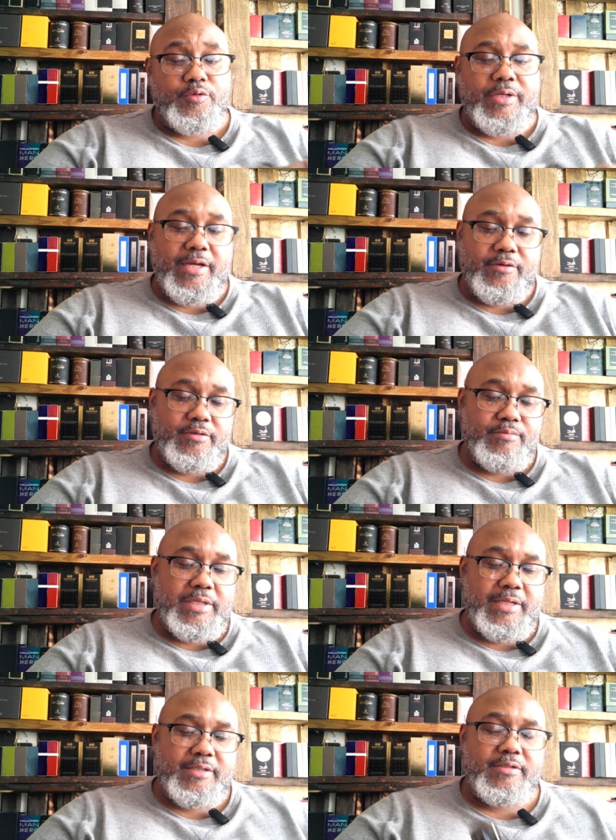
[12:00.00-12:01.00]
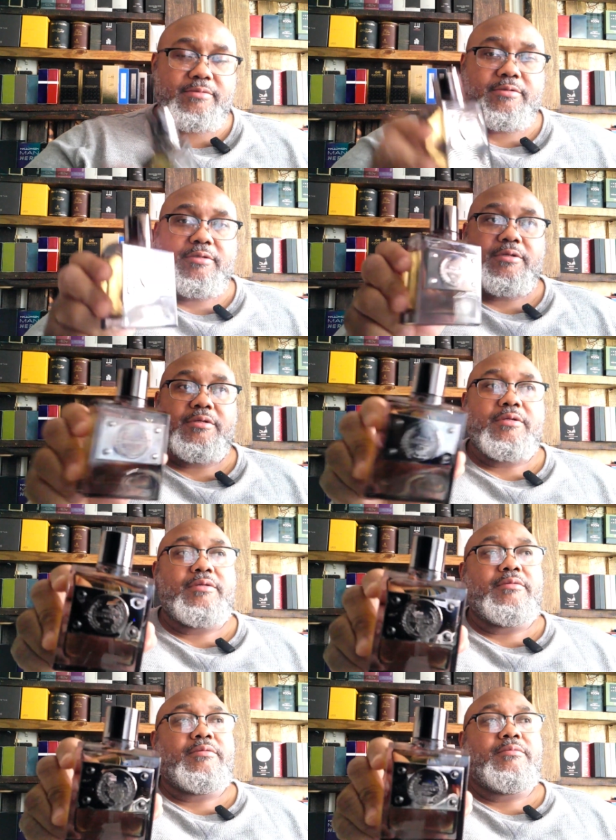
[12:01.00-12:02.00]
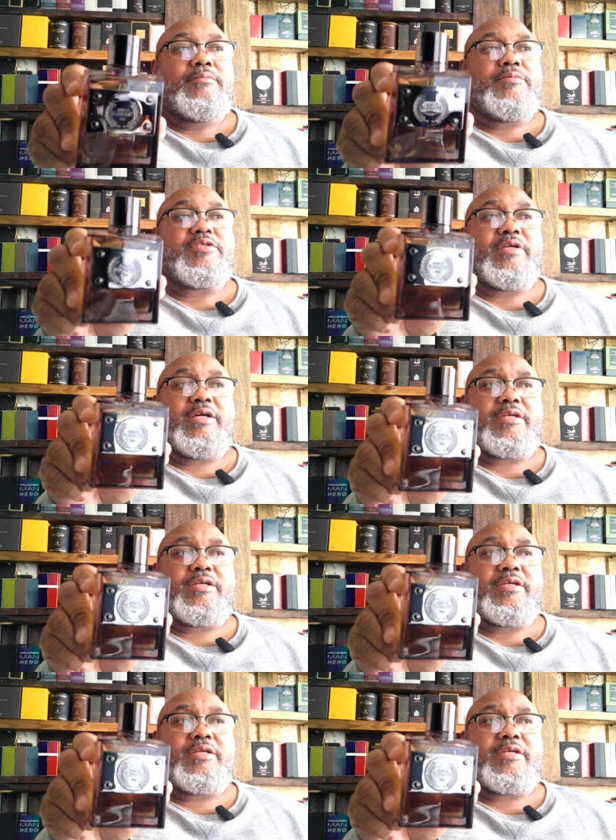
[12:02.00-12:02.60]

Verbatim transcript: new guy on the block Mr.